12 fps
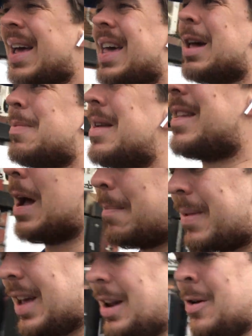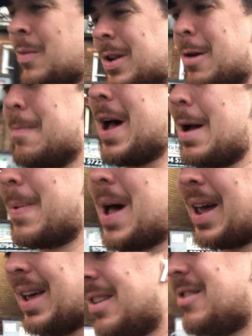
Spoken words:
It can be tempting when you're backpacking